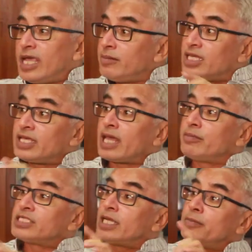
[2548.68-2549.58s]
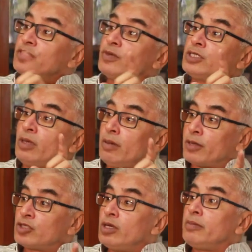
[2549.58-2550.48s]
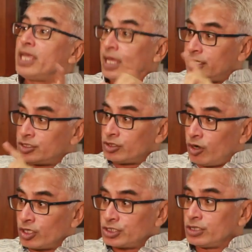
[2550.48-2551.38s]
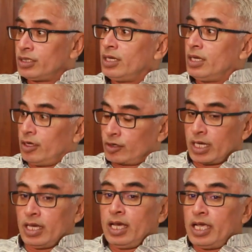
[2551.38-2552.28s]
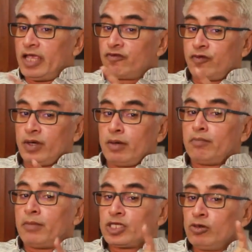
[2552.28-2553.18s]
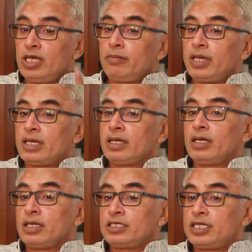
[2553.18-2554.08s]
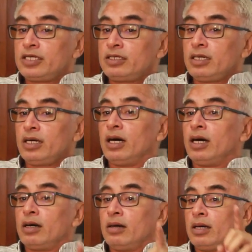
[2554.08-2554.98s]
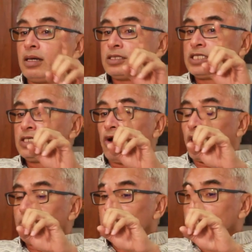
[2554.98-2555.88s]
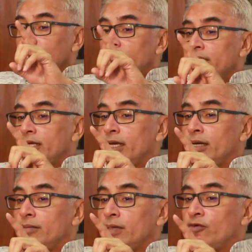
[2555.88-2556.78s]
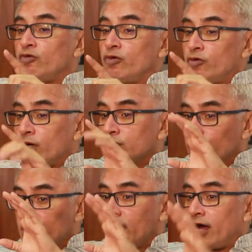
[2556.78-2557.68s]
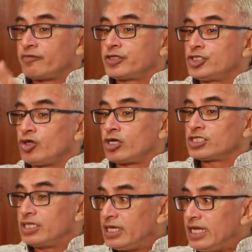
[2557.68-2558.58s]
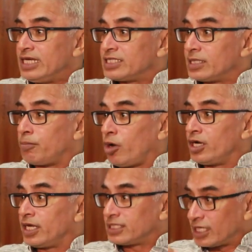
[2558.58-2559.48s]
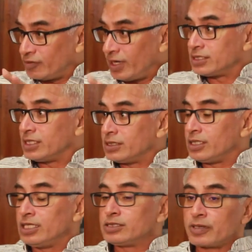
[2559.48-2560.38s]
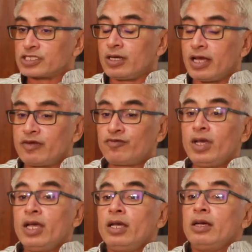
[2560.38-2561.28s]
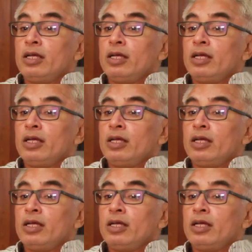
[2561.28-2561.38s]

Same thing can be said between Madhu Limaye and, and George. George. Okay, if Madhu Limaye did uh, uh, did almost a, uh, uh, was looking after George's needs, the politics as well as in his personal life.